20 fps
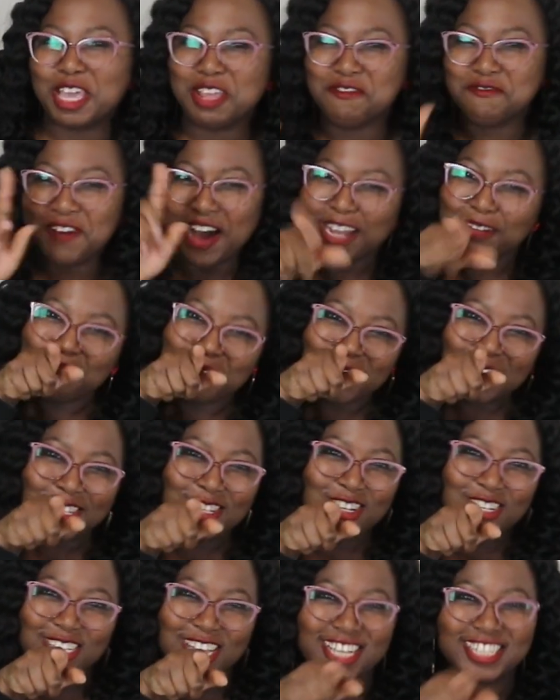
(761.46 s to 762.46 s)
Invite me
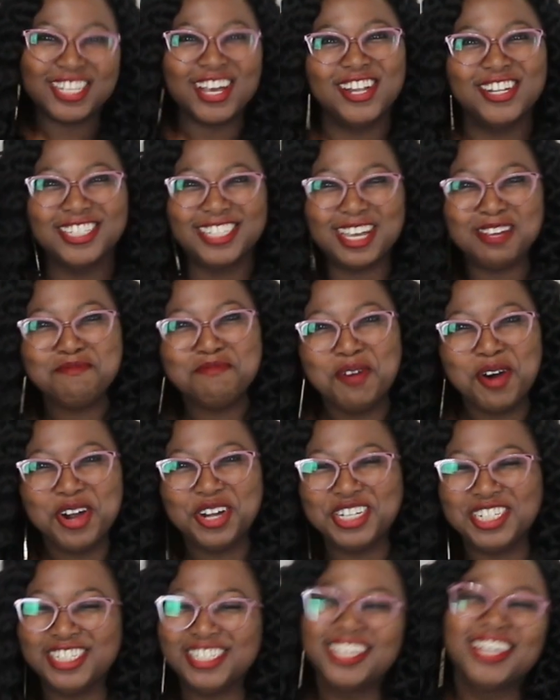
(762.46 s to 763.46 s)
to your next holiday
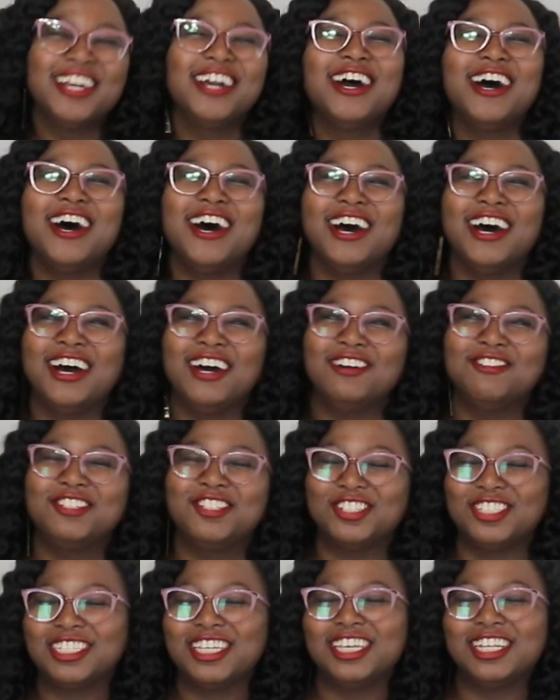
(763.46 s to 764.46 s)
party.
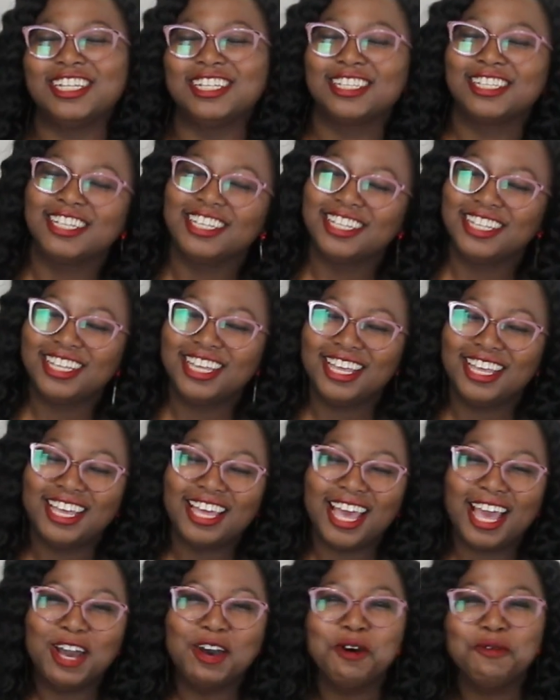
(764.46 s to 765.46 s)
Just kidding.
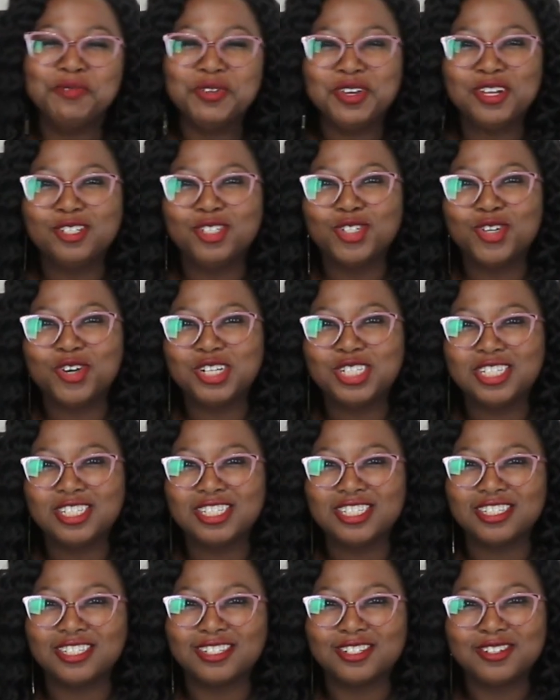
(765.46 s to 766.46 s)
I hope you enjoyed
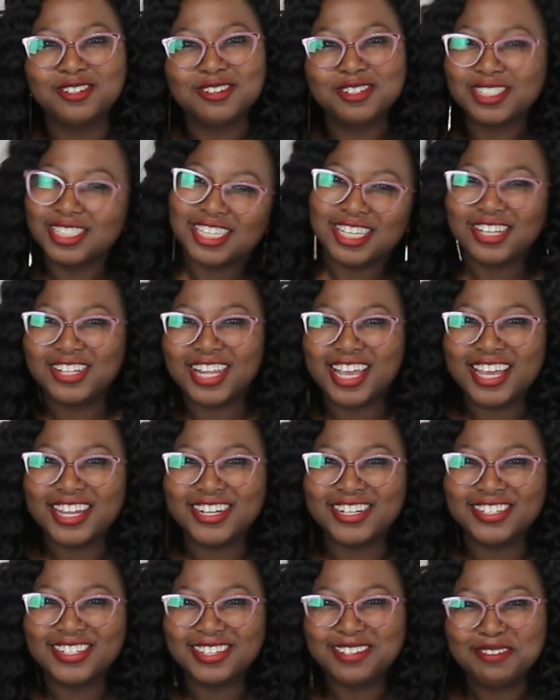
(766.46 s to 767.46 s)
this and see you
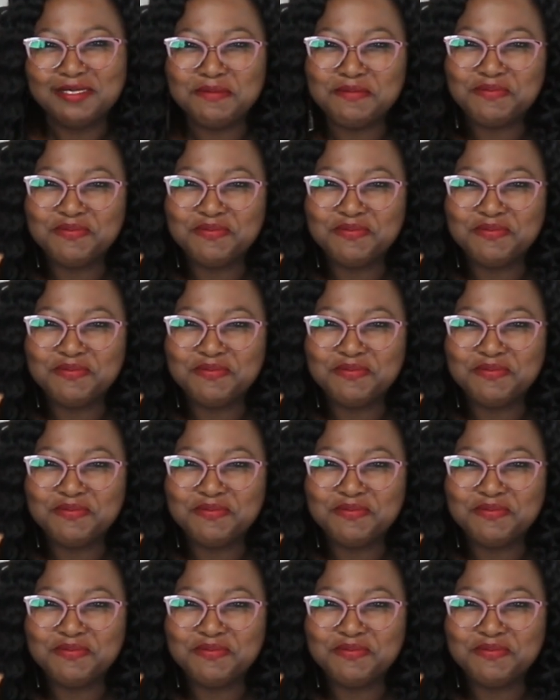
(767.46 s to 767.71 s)
later.